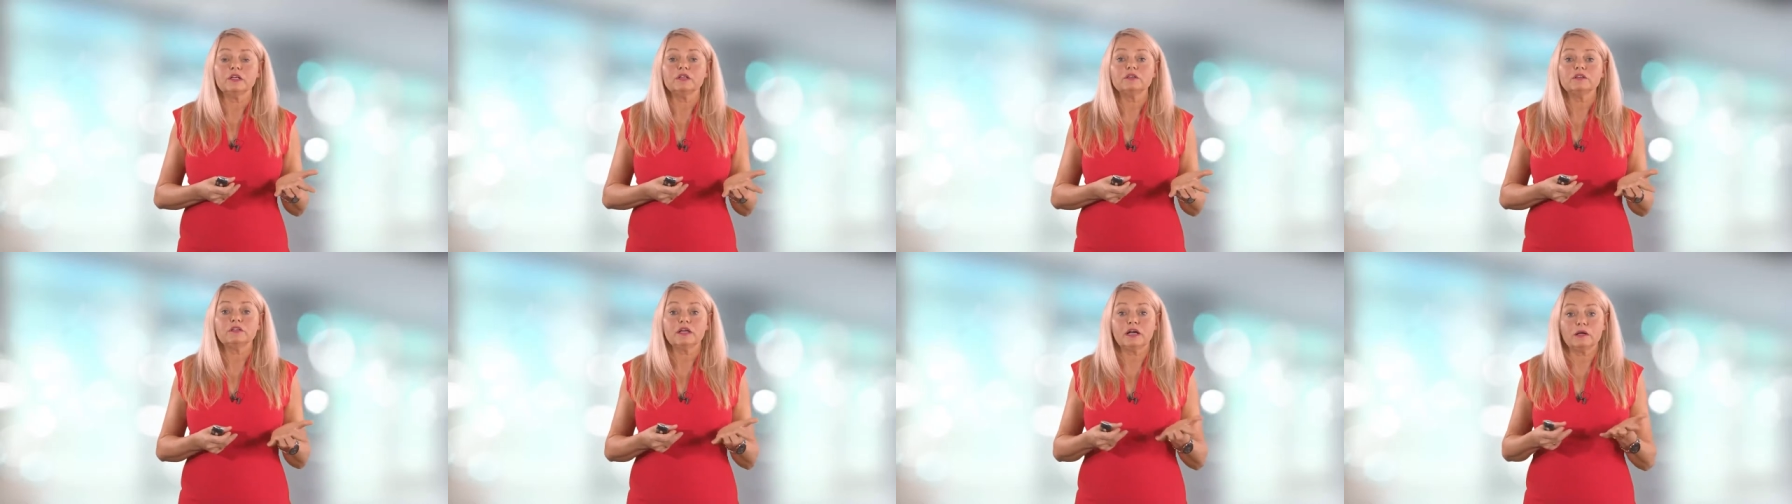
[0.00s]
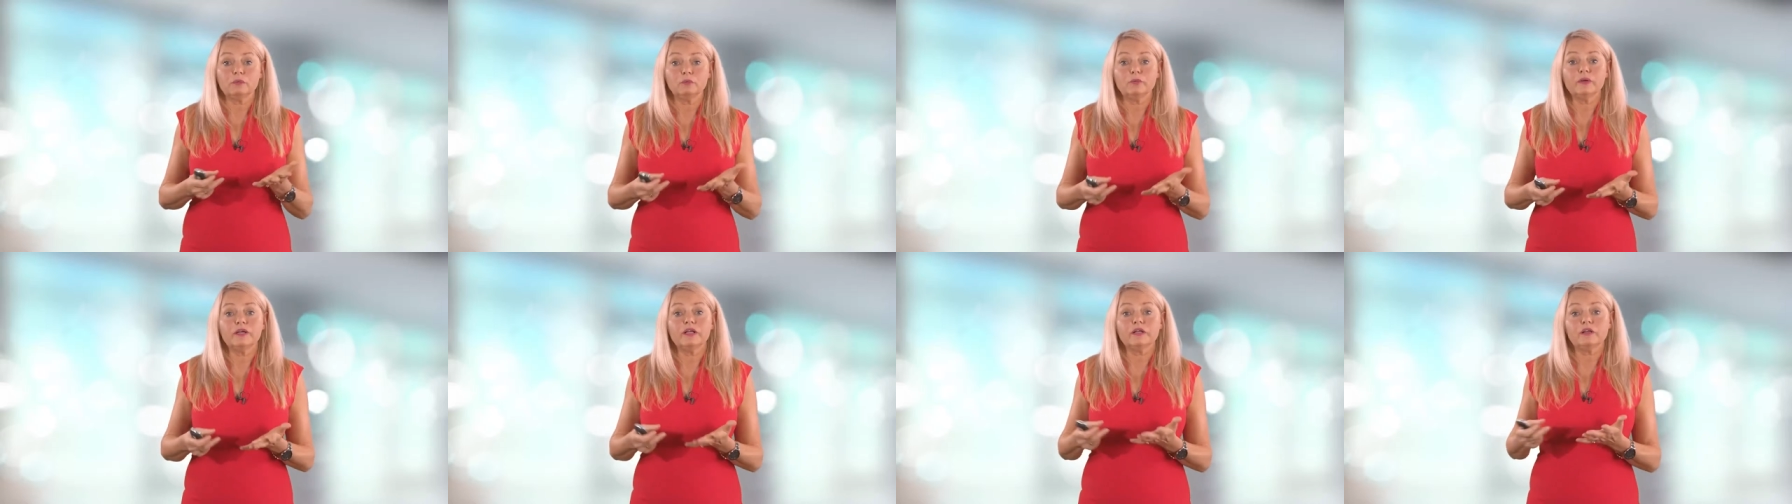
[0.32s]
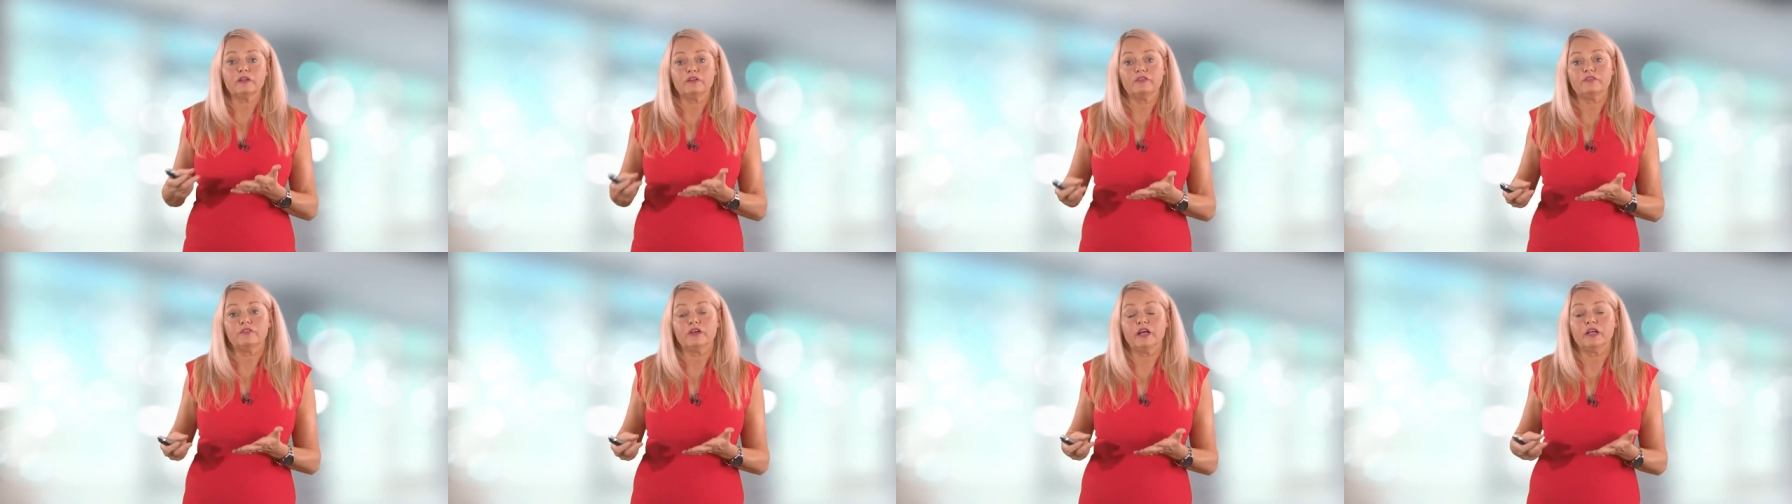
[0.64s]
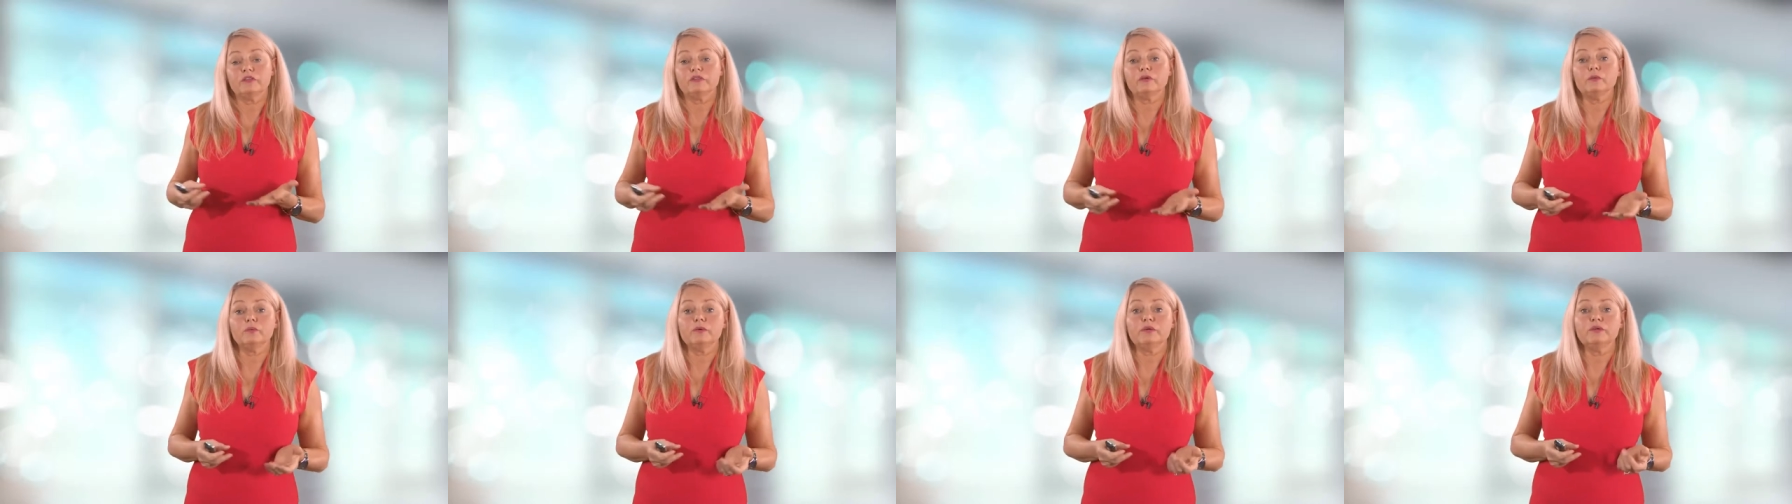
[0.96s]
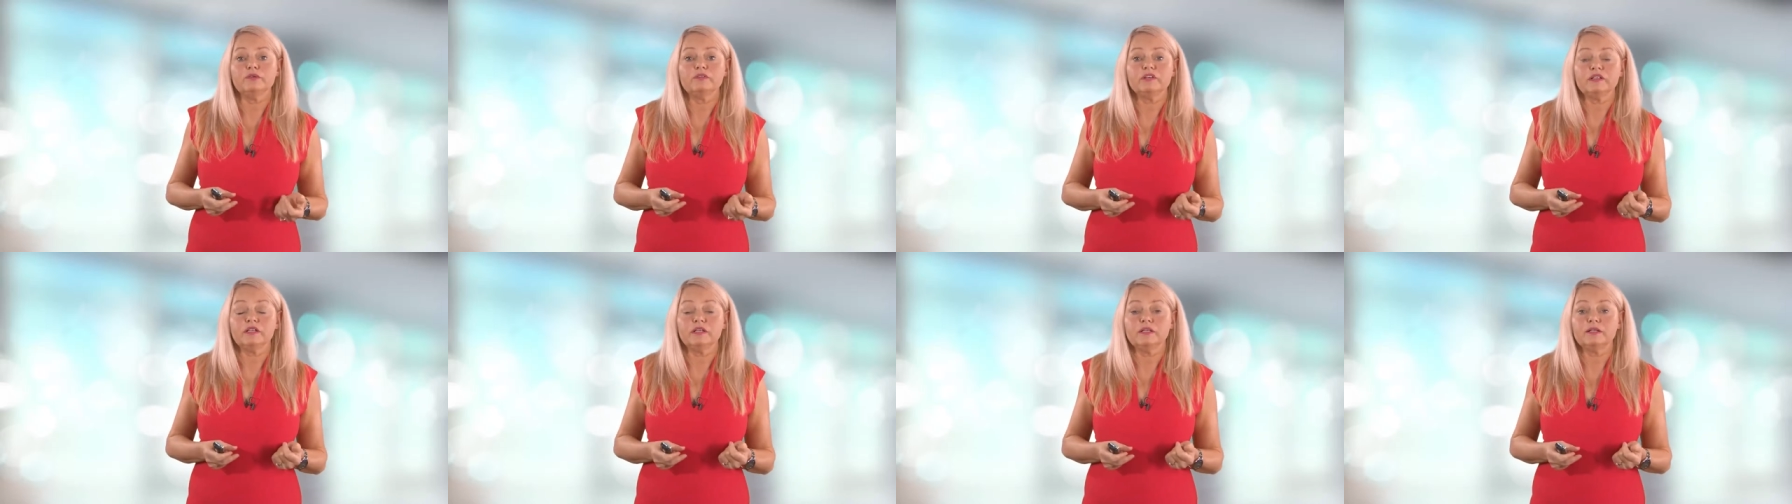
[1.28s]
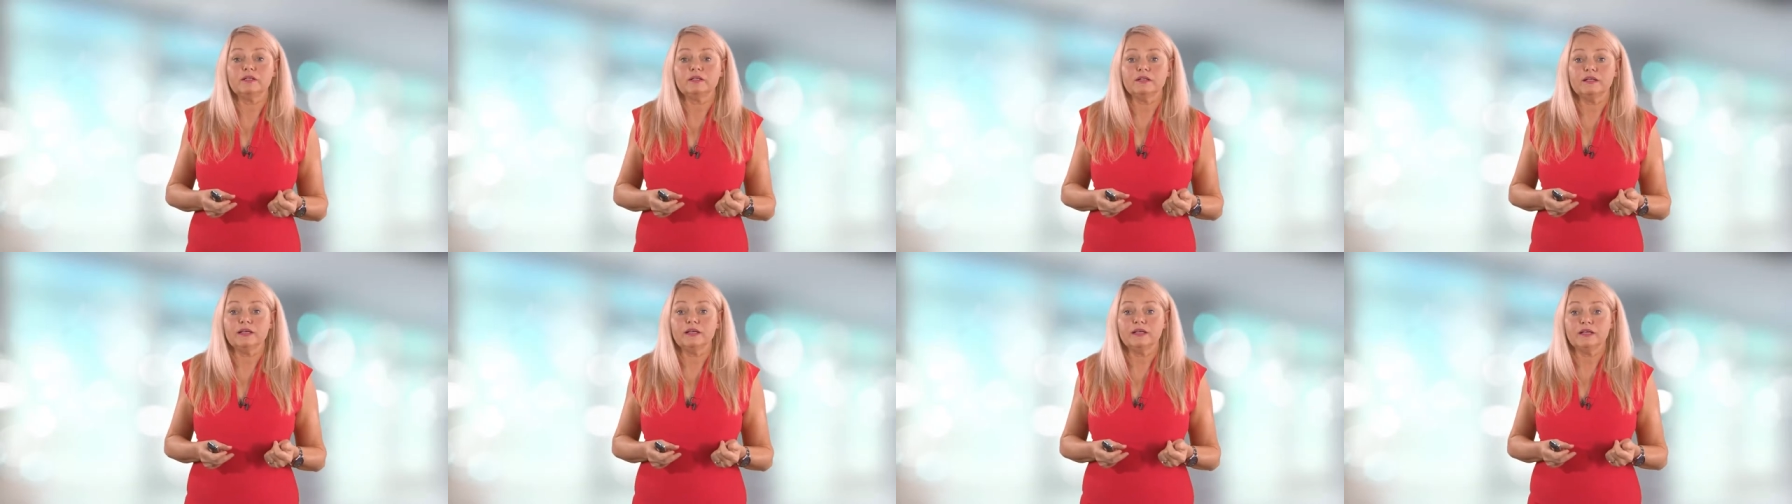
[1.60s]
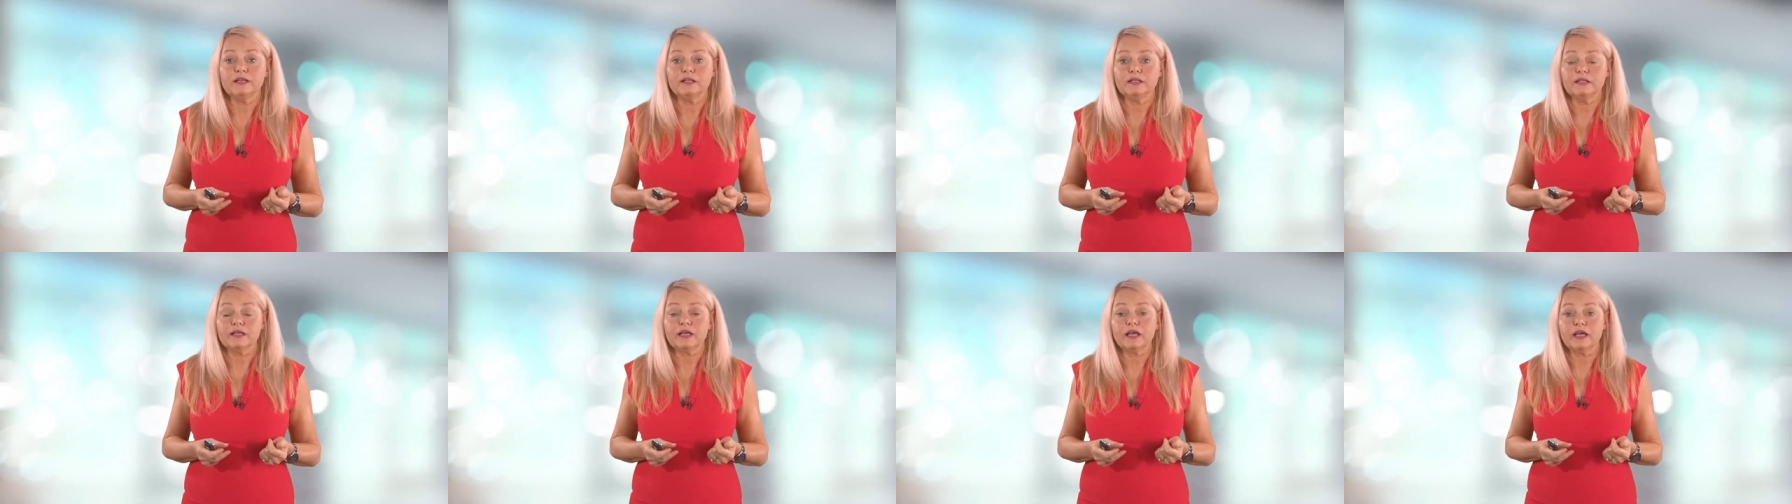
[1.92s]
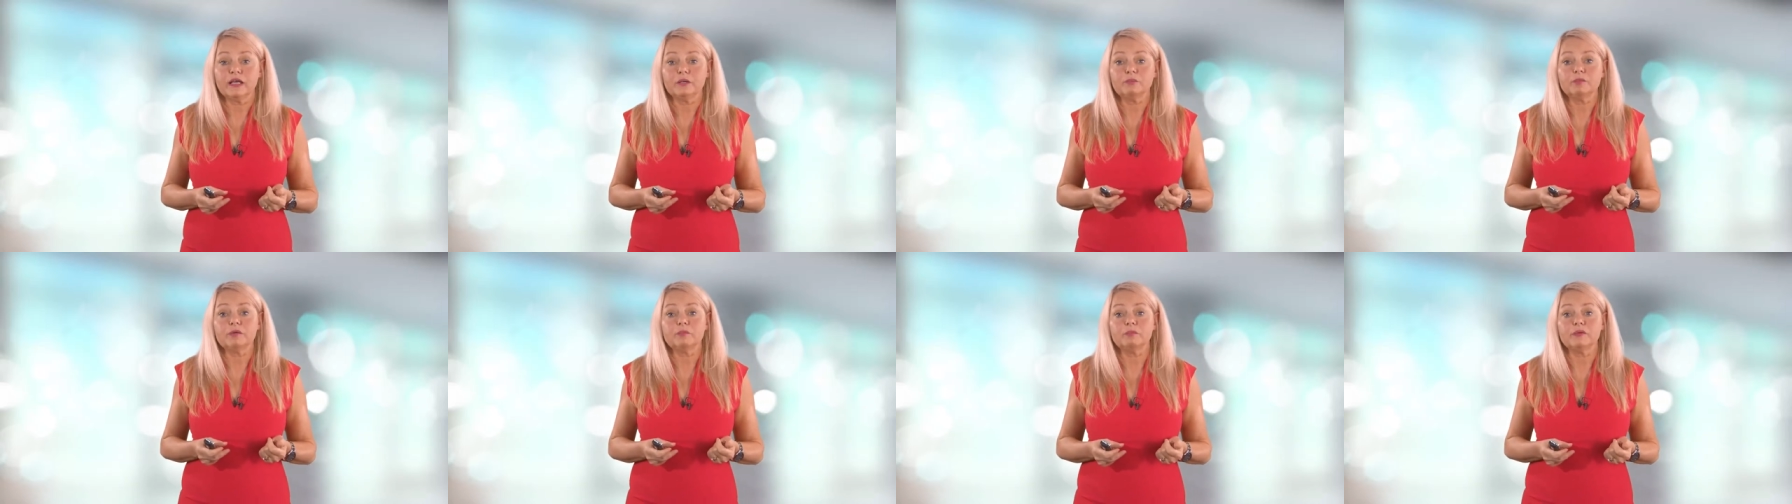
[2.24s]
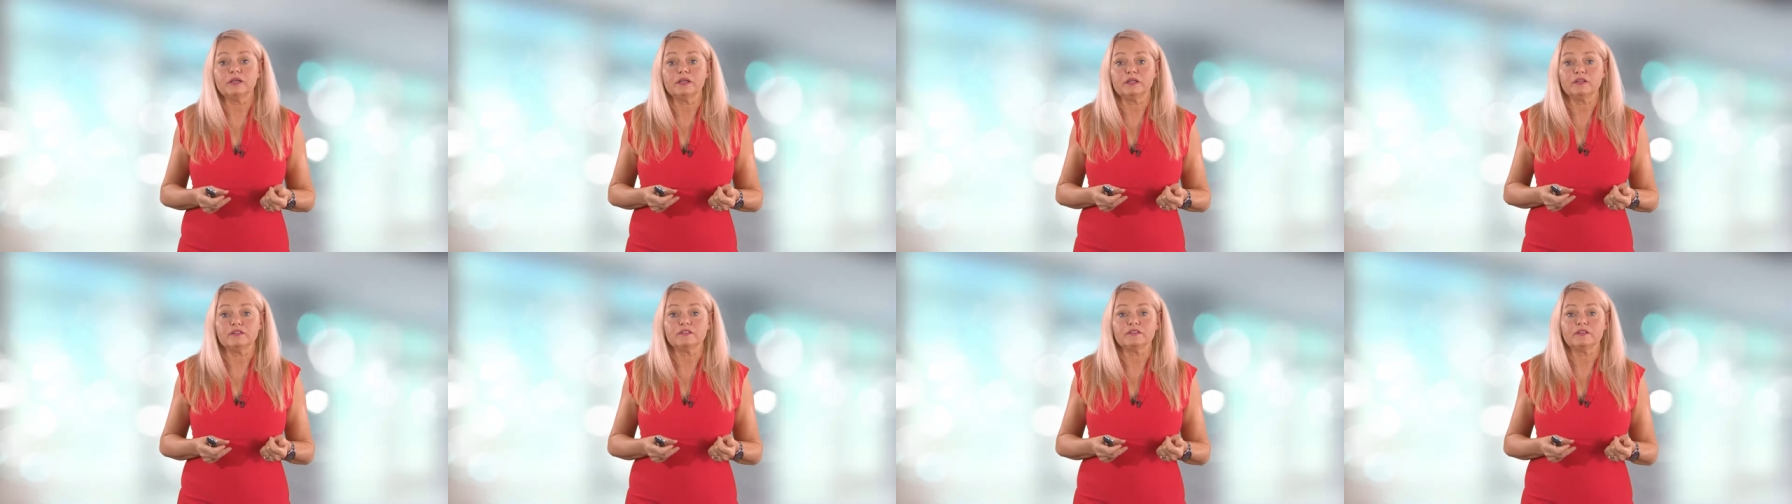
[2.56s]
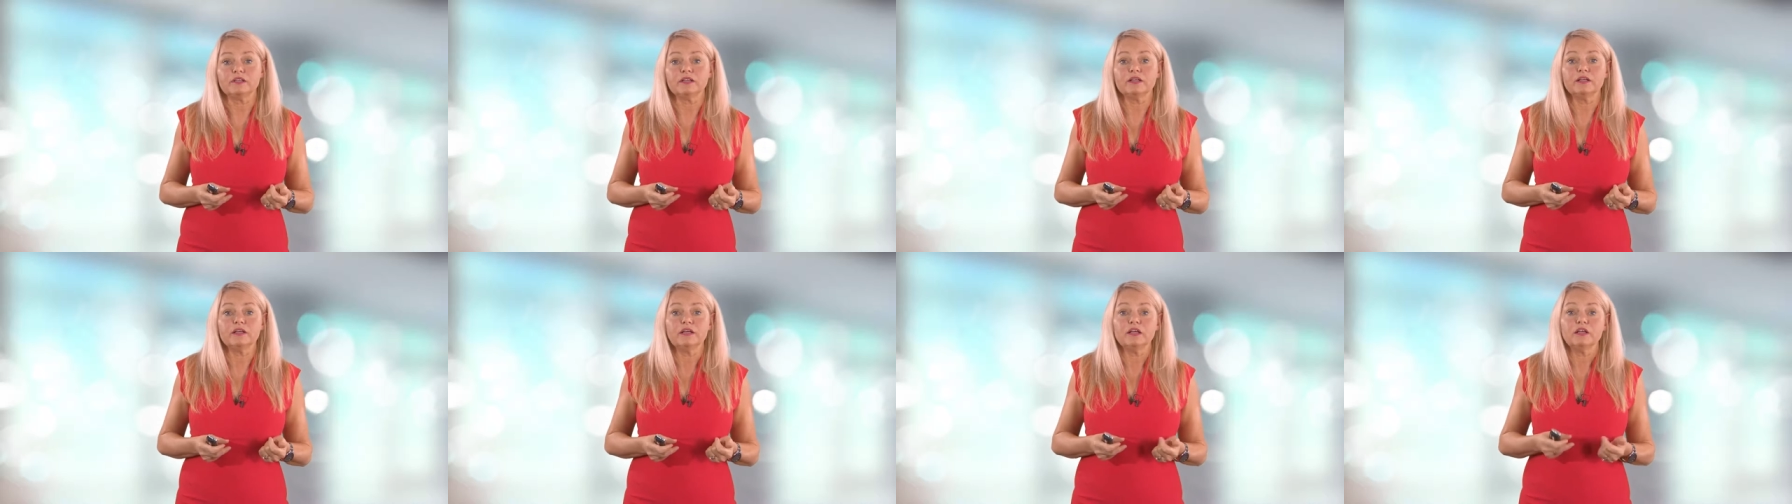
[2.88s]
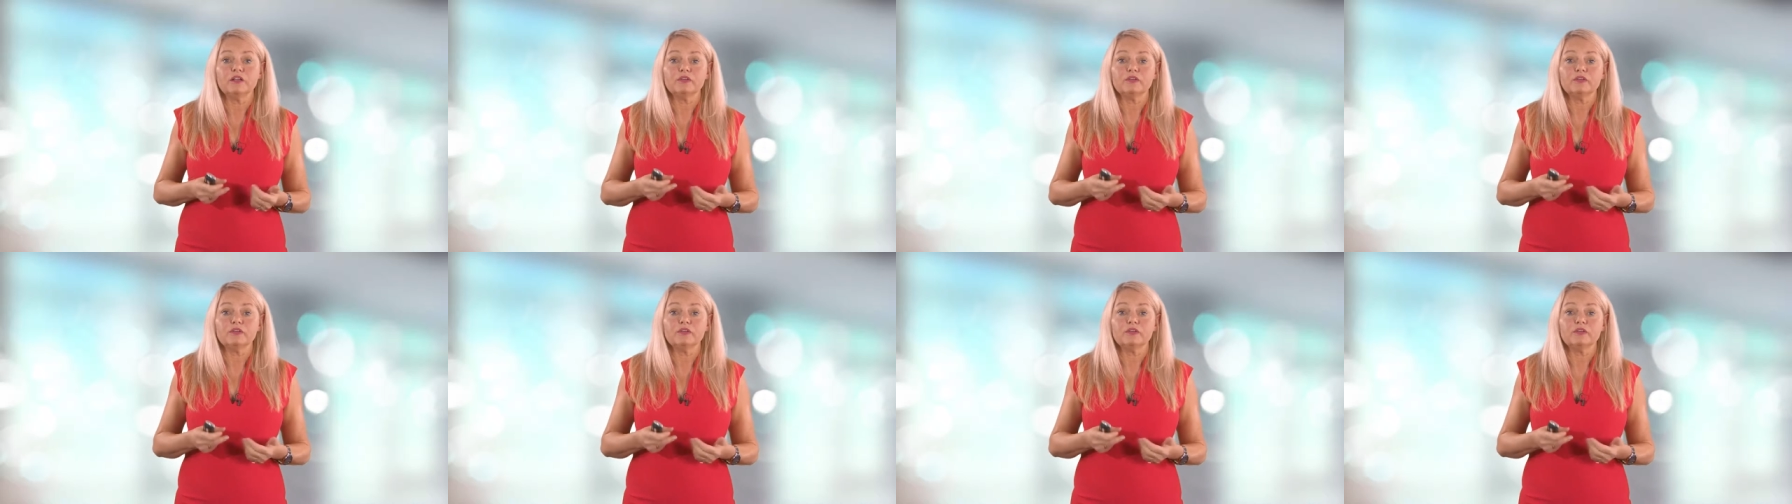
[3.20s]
that will affect the wound he healing capability.